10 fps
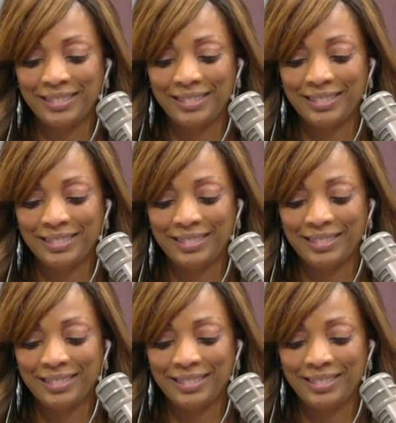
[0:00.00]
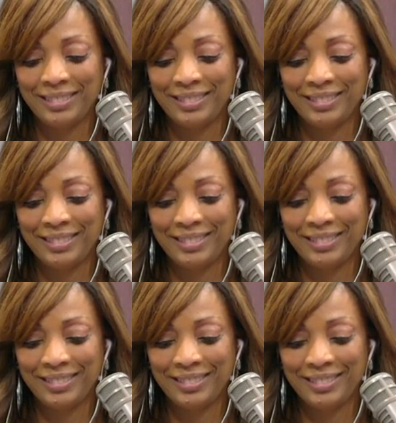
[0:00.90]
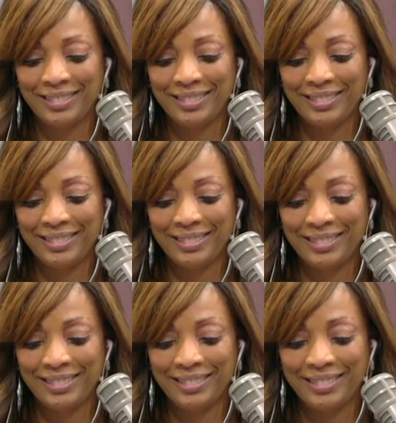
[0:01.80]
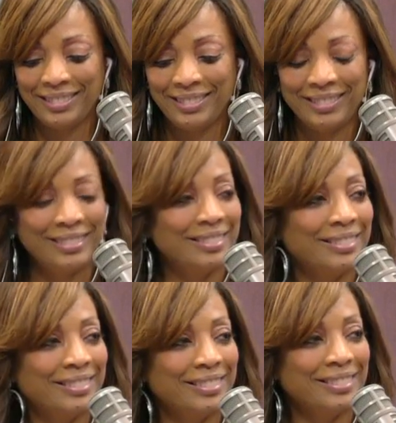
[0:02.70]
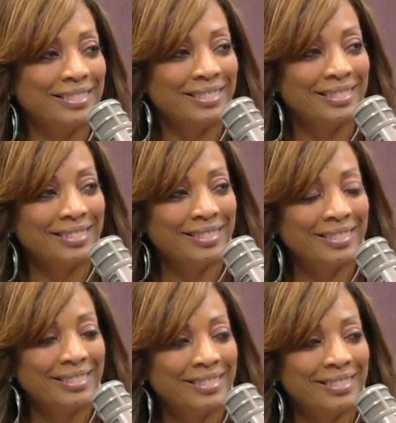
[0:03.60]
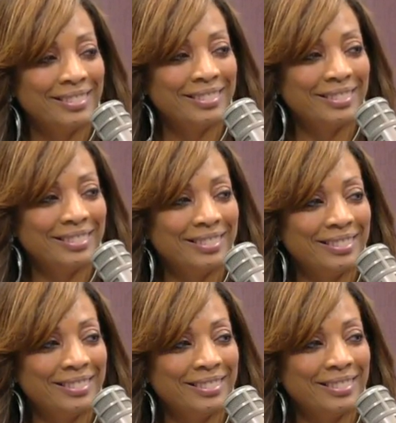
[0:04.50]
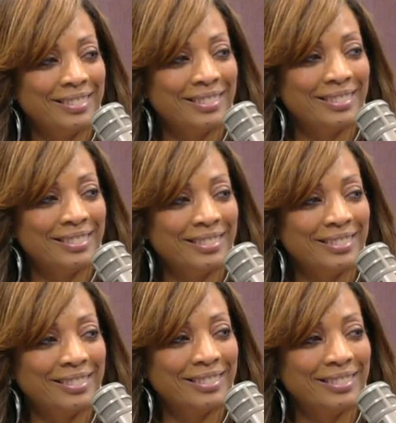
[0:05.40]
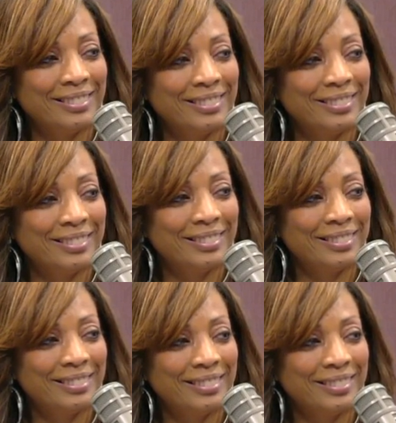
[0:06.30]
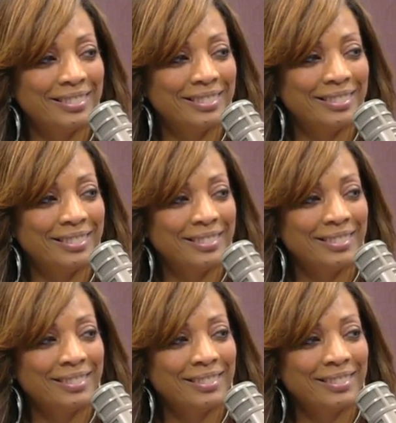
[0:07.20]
No words are spoken by the person on screen.